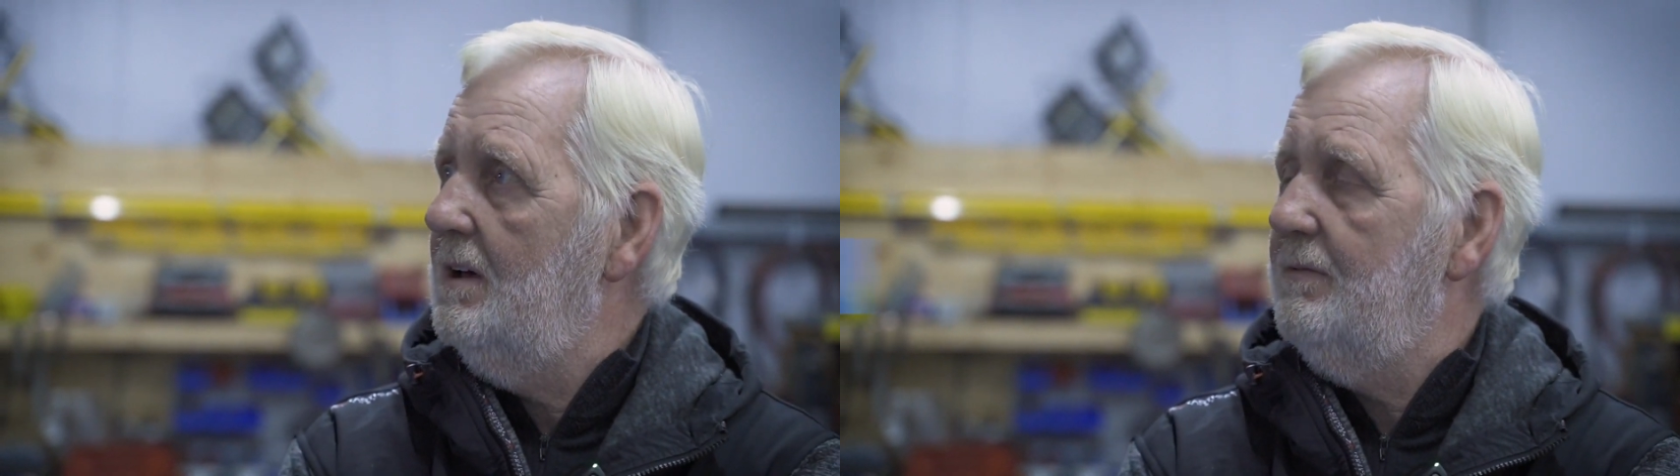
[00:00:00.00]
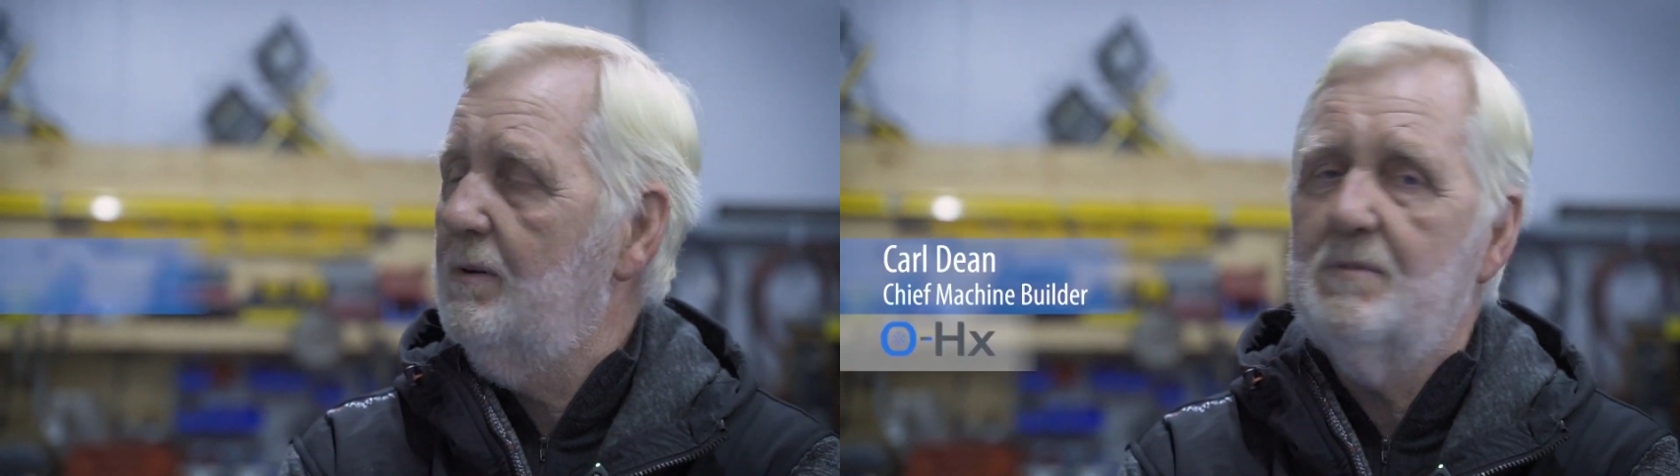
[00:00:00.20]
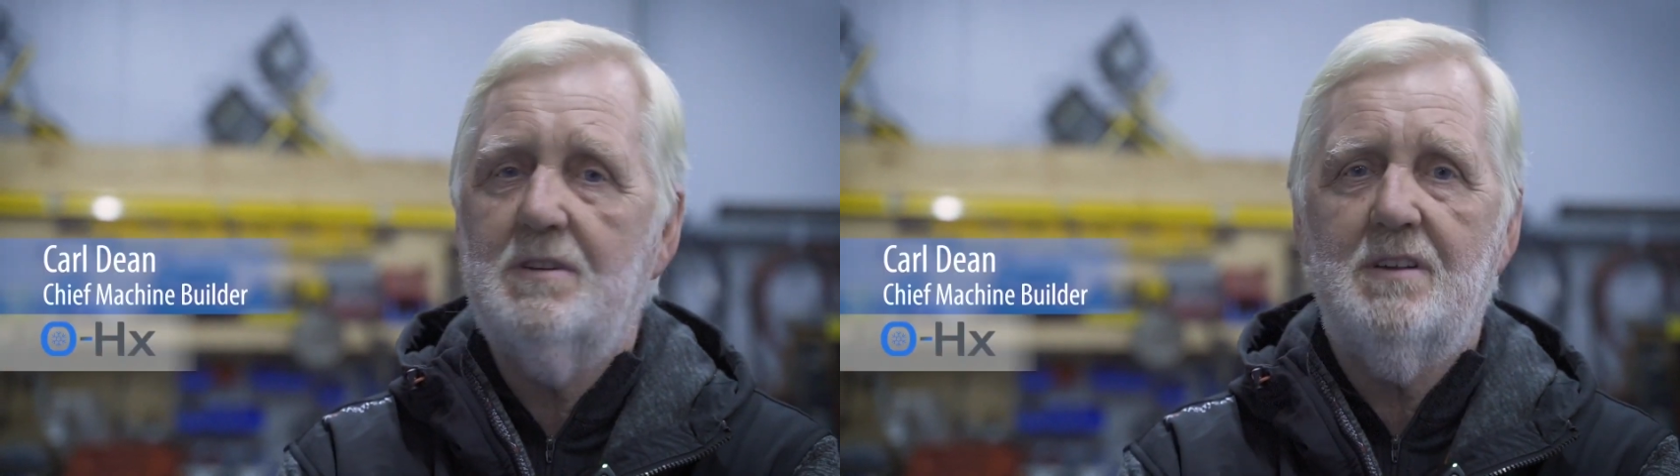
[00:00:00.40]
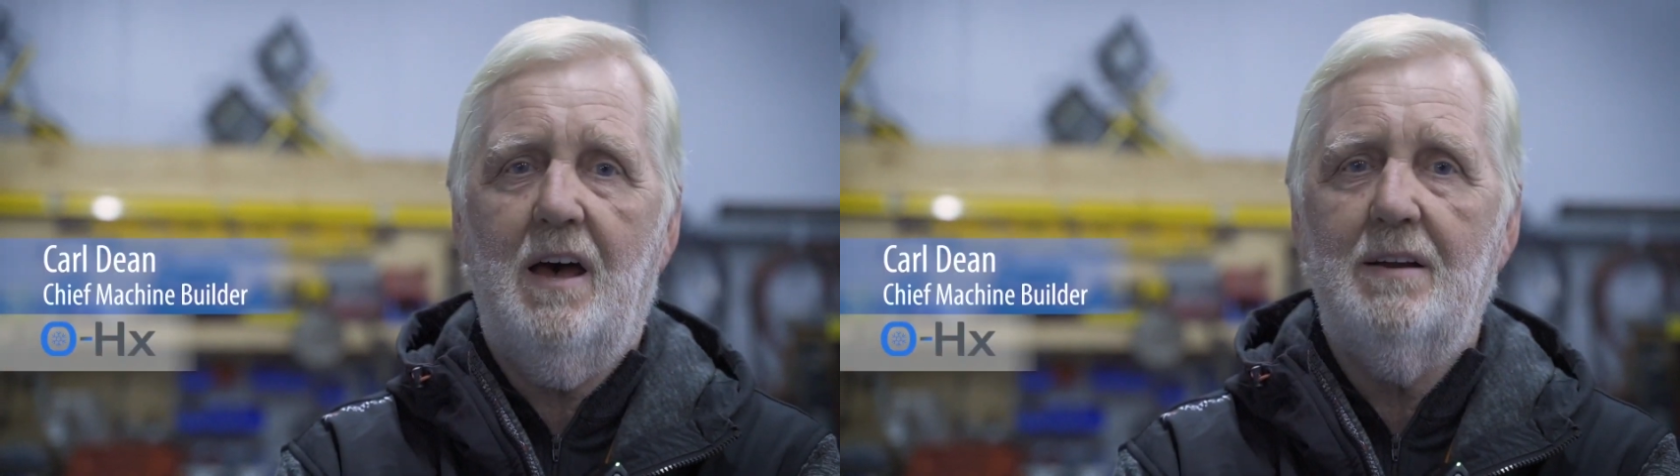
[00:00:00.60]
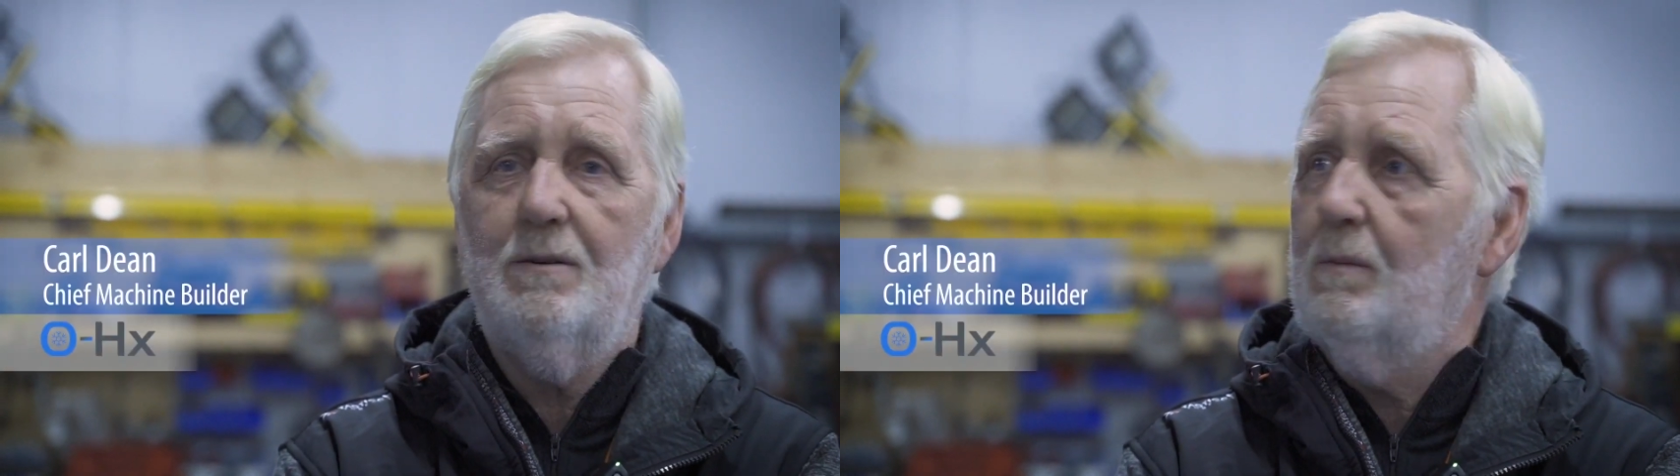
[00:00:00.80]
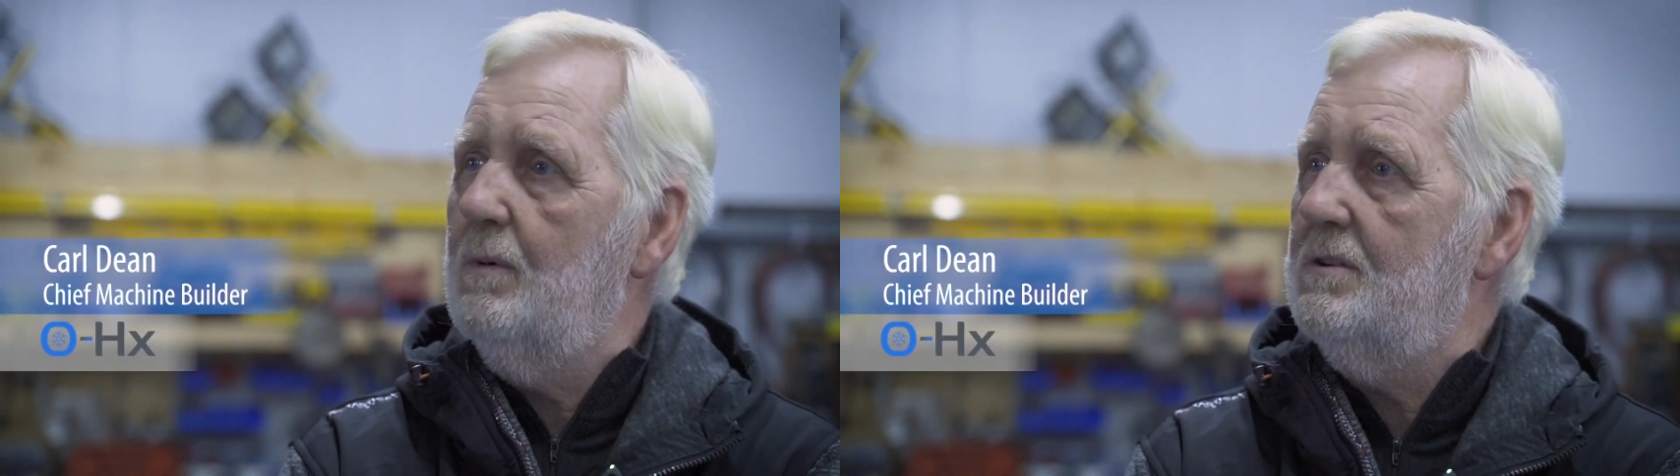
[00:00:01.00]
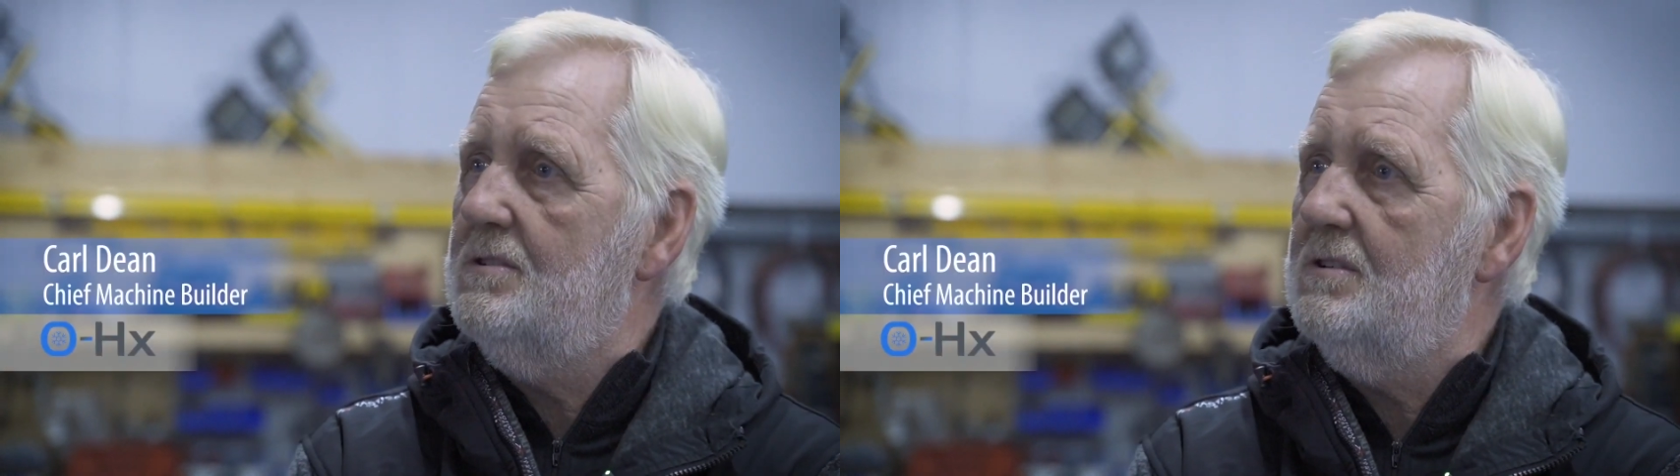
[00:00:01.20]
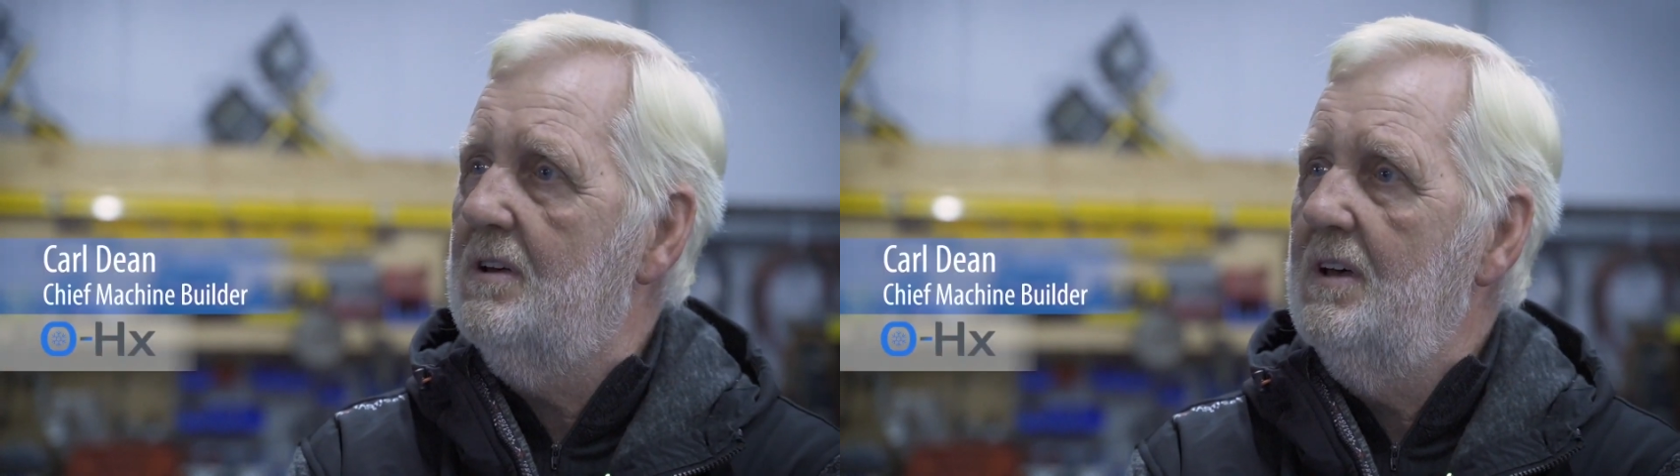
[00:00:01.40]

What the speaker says: From design upwards.